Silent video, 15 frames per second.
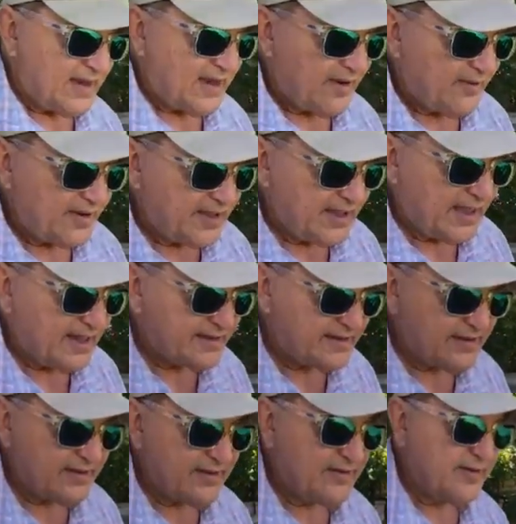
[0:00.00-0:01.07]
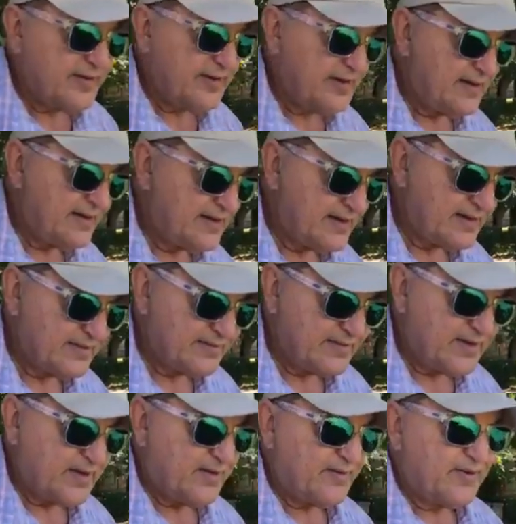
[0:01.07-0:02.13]
How it got there,
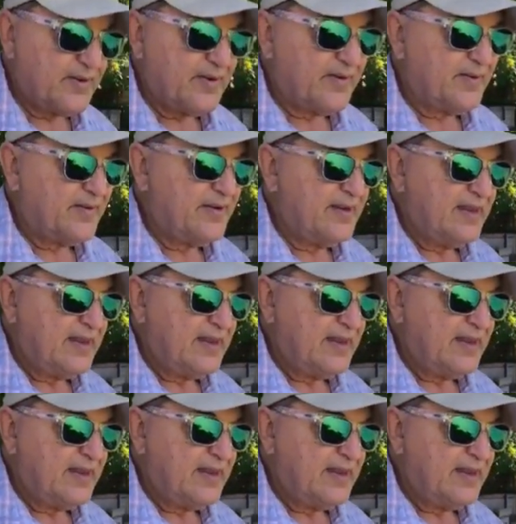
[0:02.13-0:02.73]
we don't know.